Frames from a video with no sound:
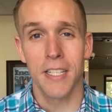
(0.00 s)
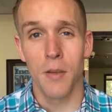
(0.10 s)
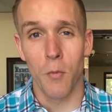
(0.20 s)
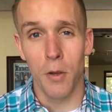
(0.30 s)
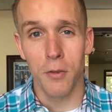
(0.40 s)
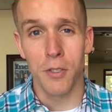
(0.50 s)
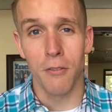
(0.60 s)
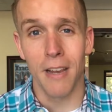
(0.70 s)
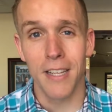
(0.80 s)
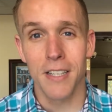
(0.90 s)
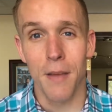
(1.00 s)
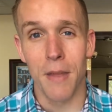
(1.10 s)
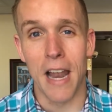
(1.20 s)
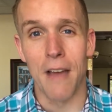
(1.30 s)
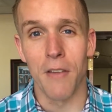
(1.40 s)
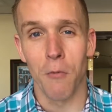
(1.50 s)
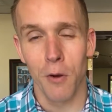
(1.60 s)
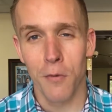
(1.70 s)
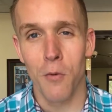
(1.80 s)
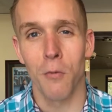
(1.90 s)
Tip. We will see you next time, and have a
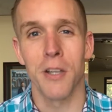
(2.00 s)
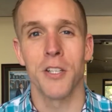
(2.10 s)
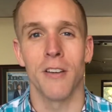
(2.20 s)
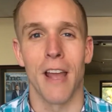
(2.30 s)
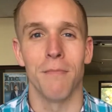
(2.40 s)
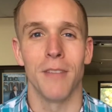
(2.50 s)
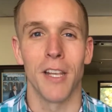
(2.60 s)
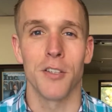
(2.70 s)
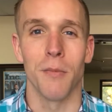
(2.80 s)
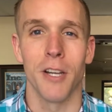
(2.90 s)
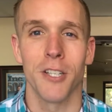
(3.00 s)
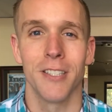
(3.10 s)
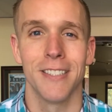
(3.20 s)
wonderful rest of your day. Thank you so much.